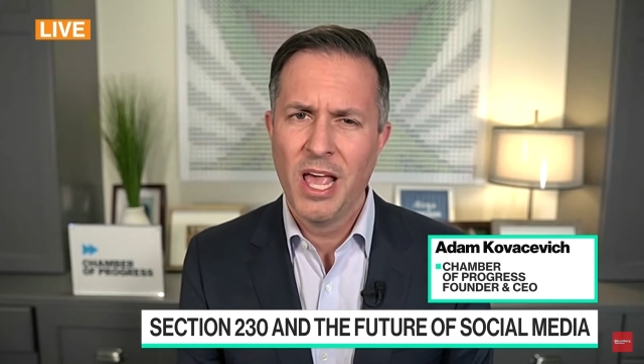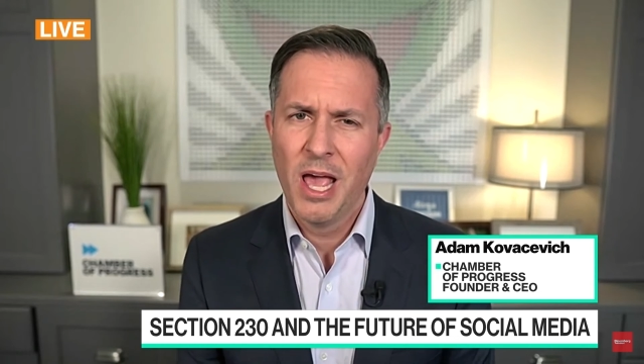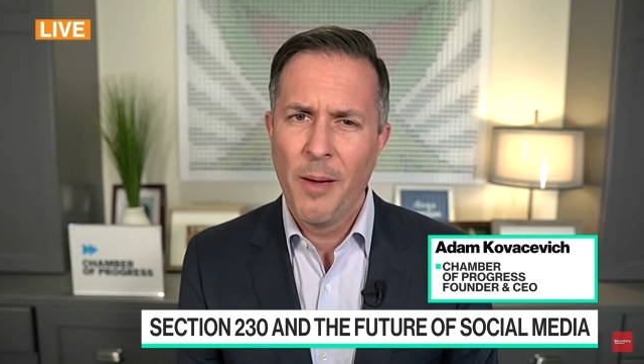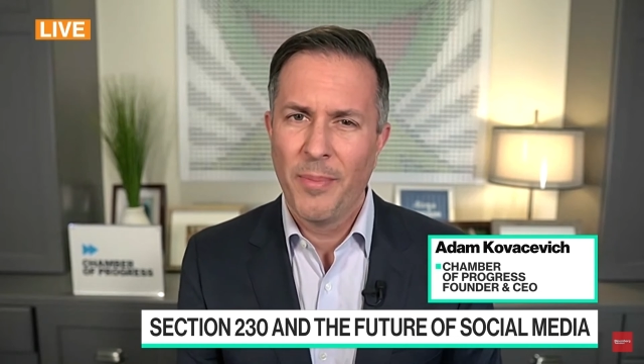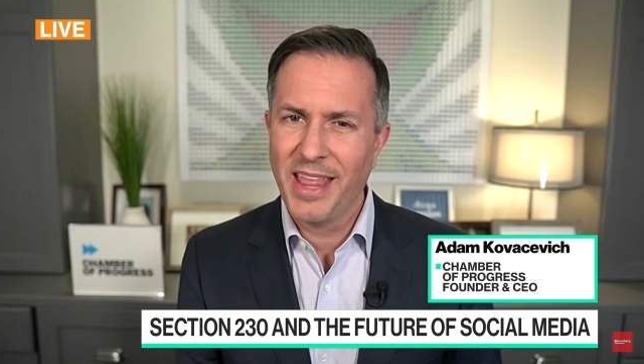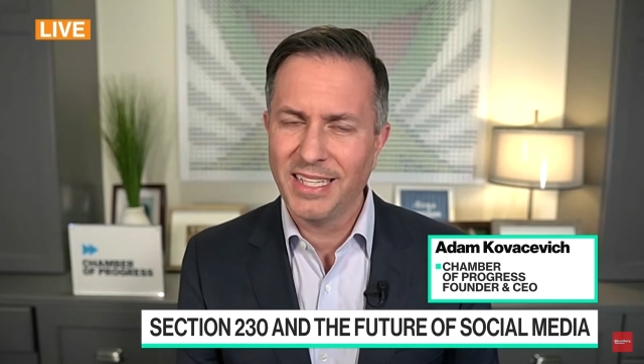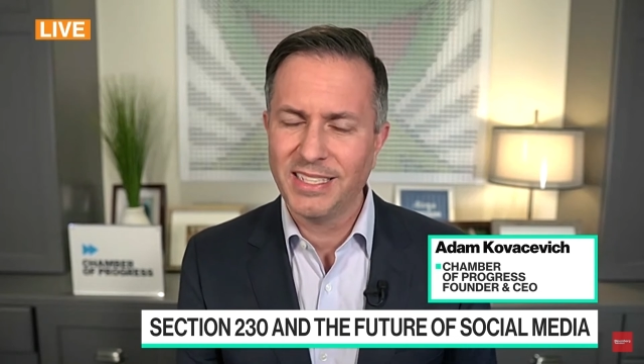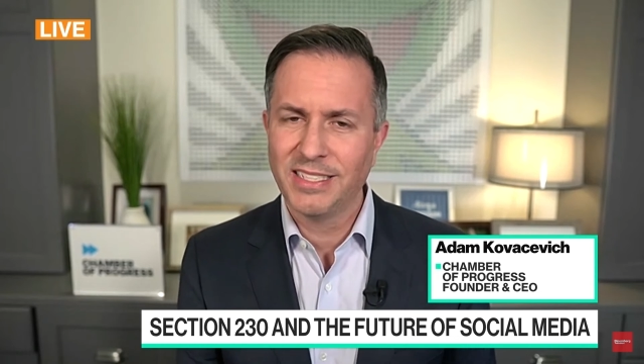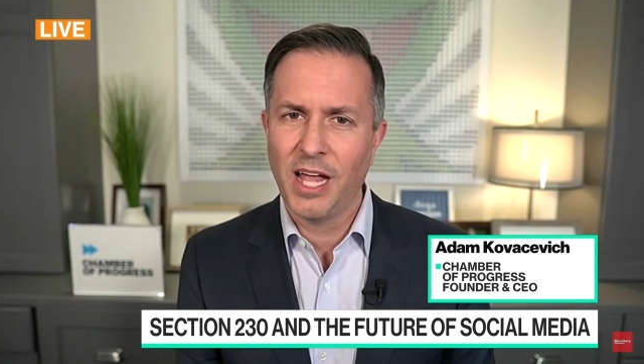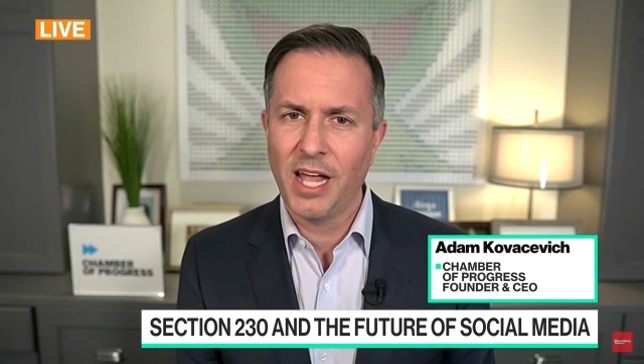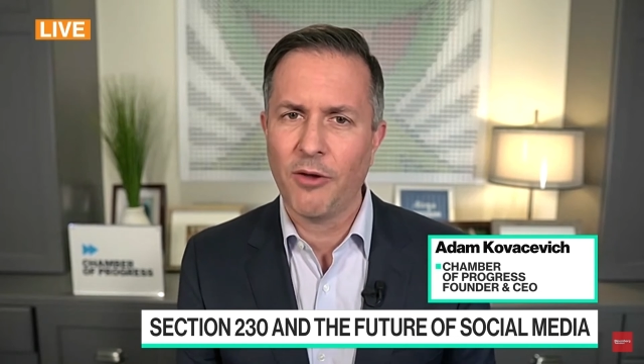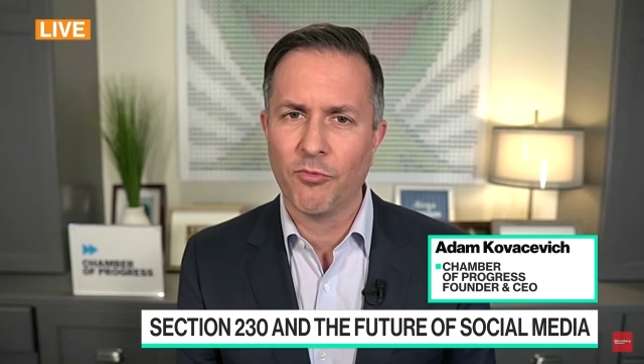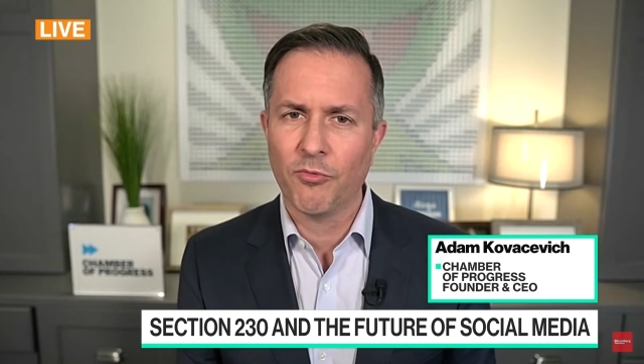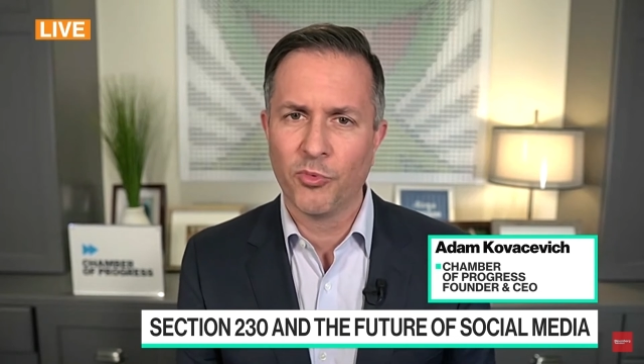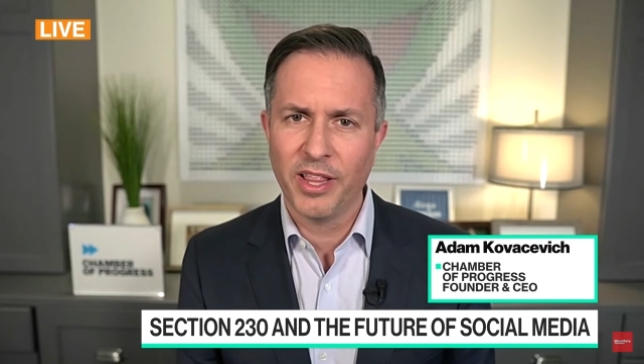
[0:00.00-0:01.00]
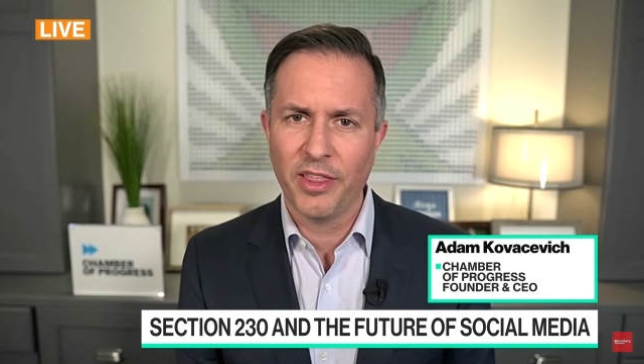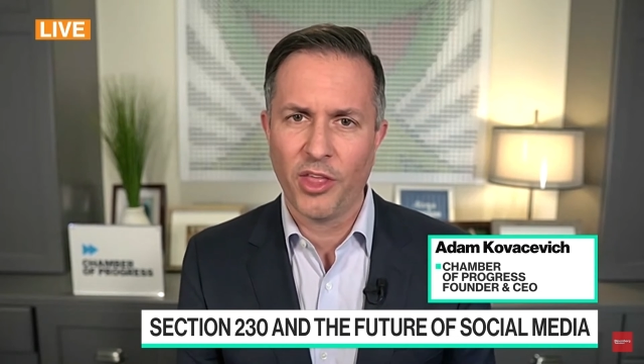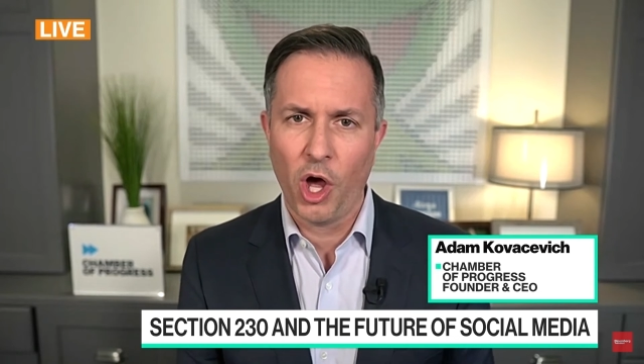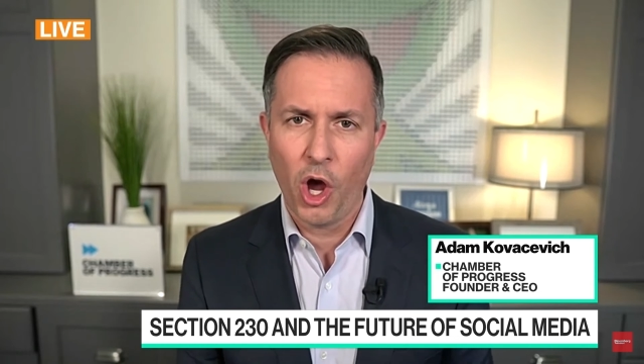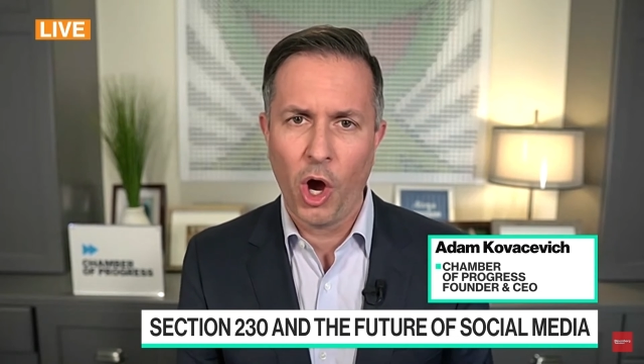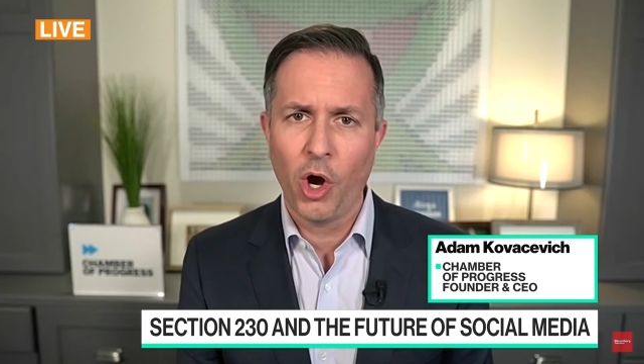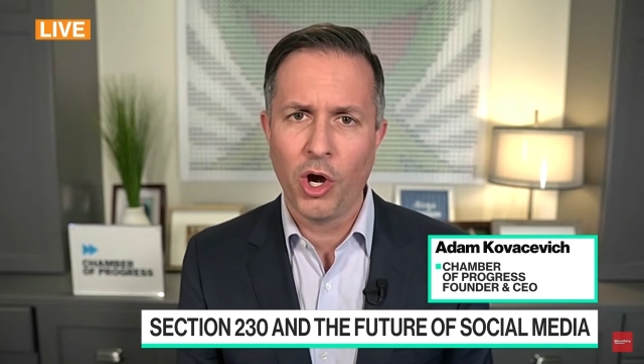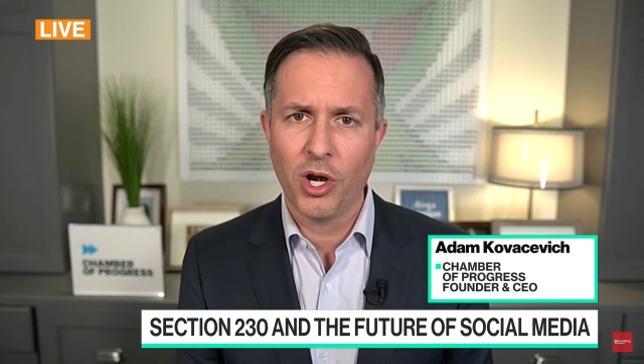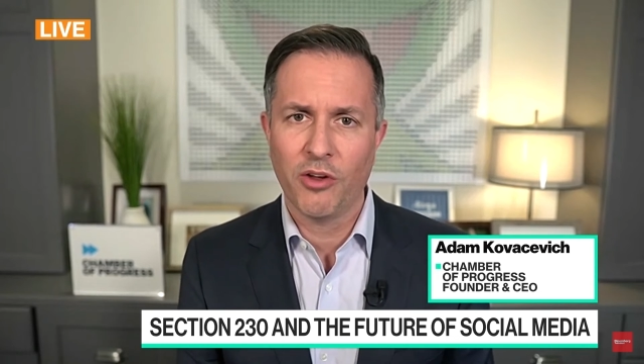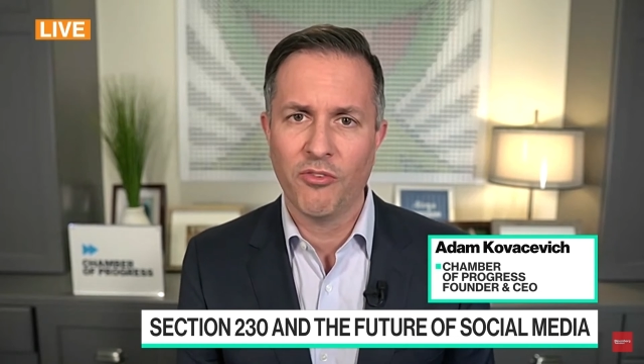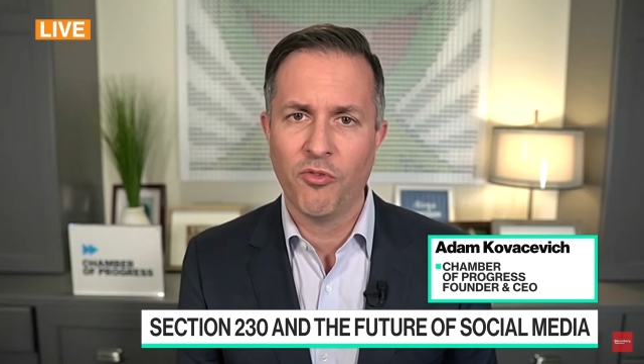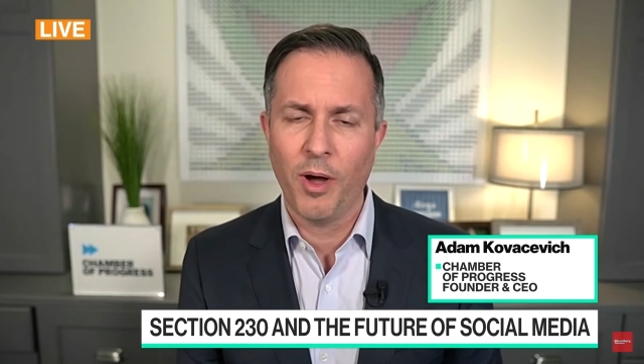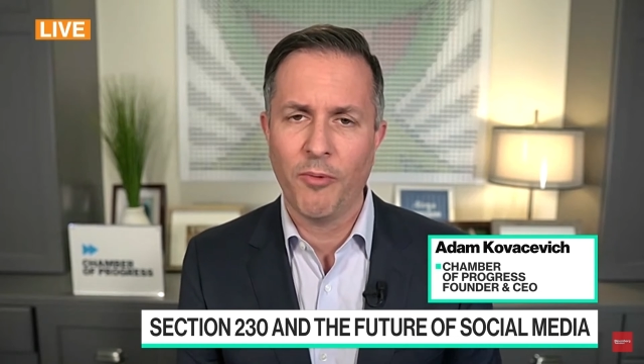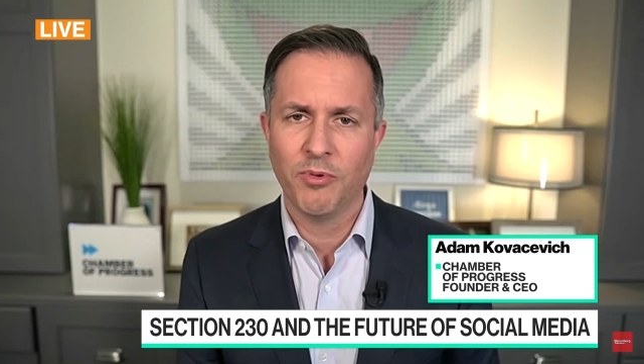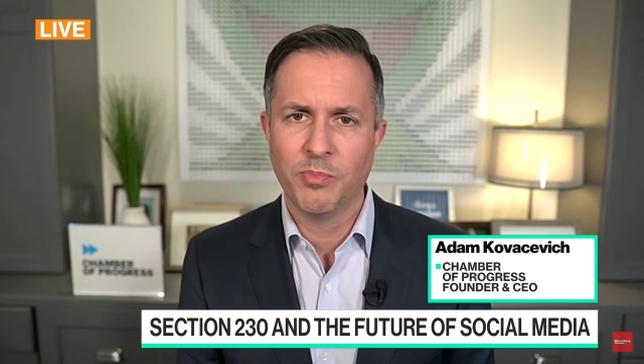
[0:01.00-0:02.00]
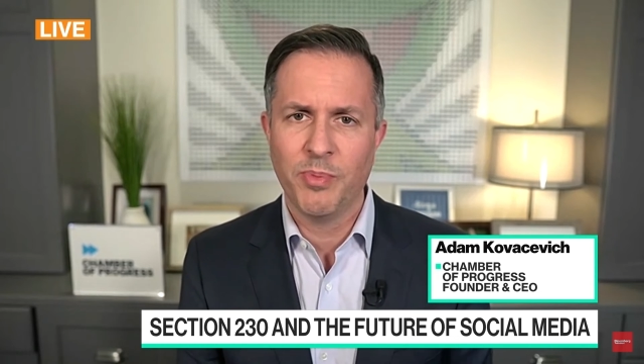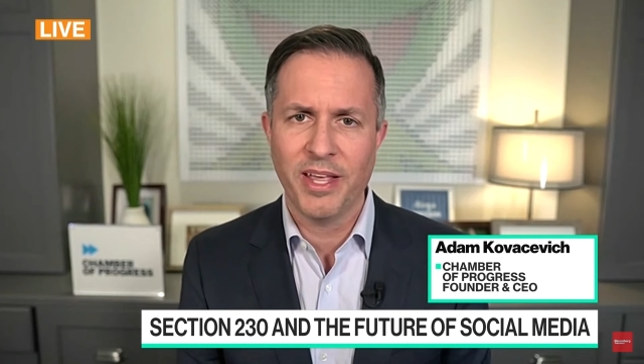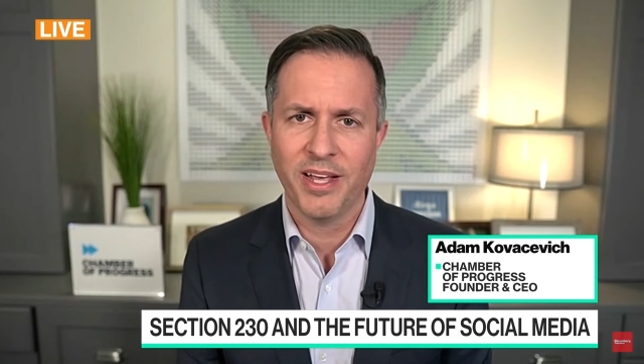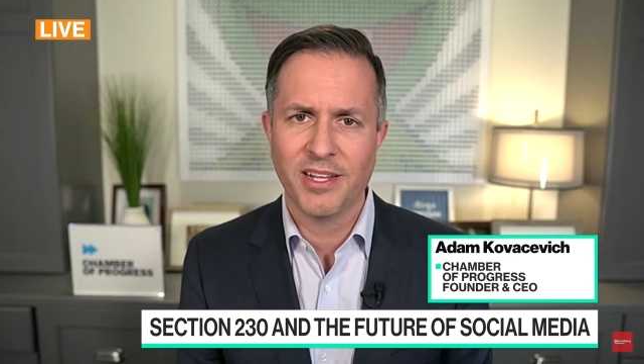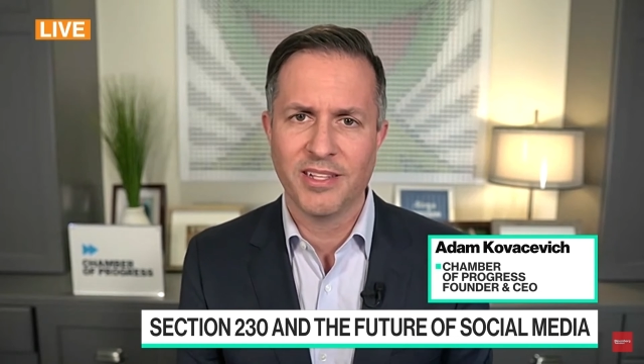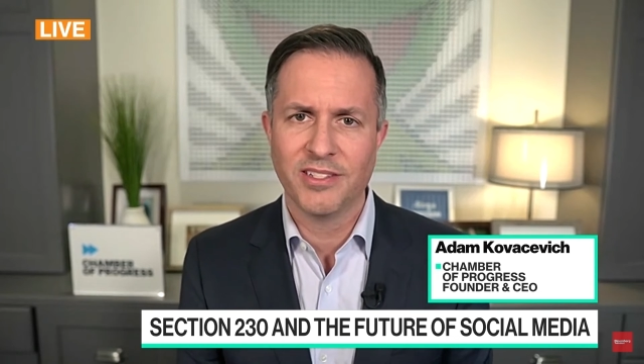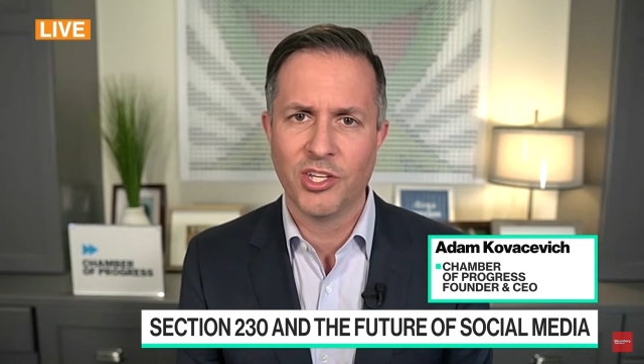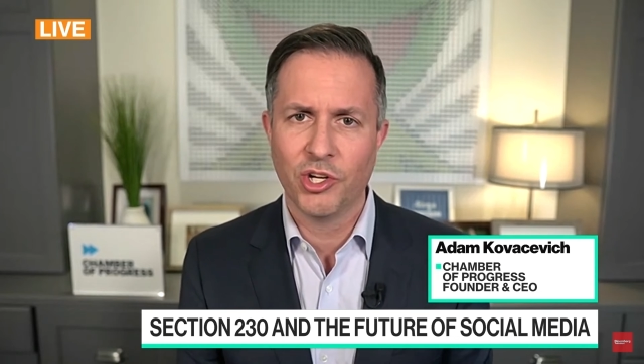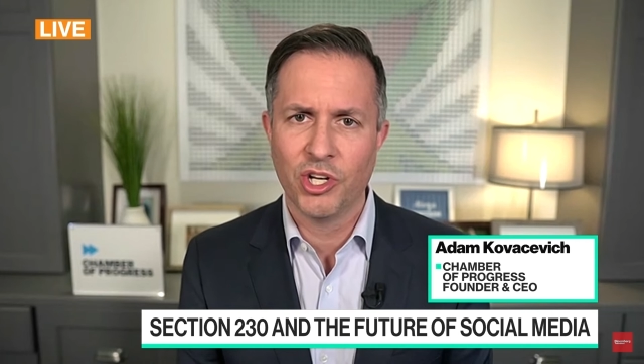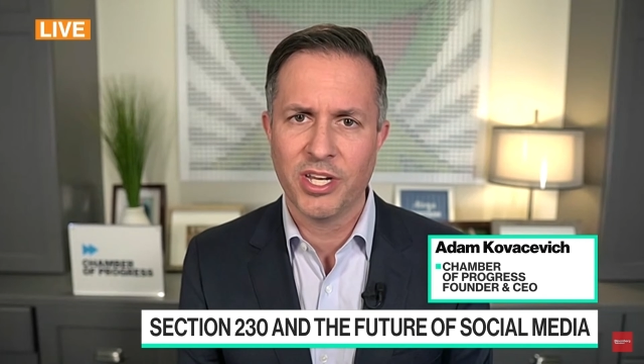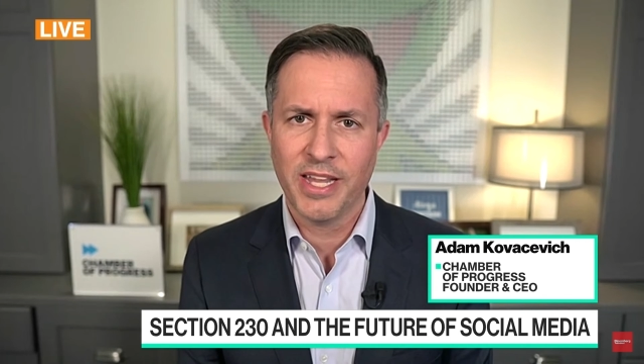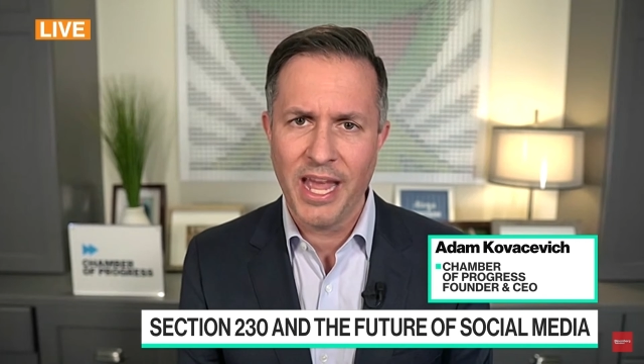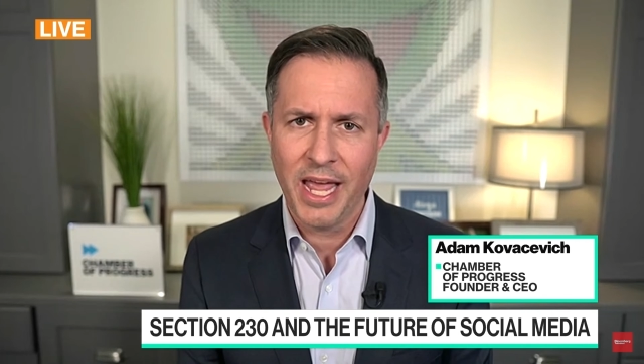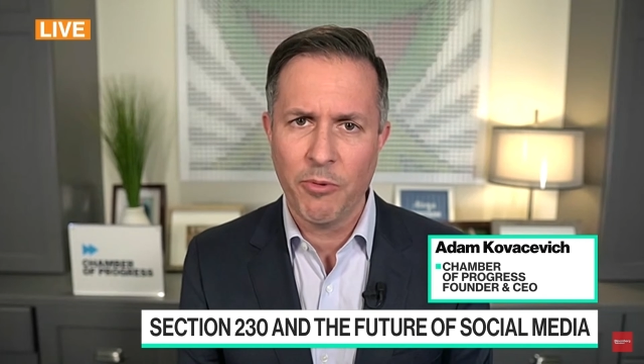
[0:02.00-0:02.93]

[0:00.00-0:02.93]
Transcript: But that's not really the heart of what was being considered today.